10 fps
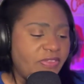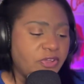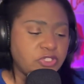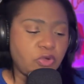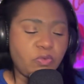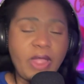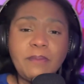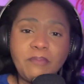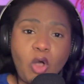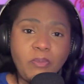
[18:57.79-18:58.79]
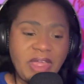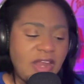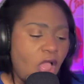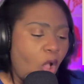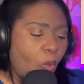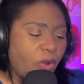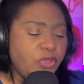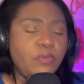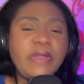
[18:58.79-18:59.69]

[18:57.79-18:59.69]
And there's a great moment where you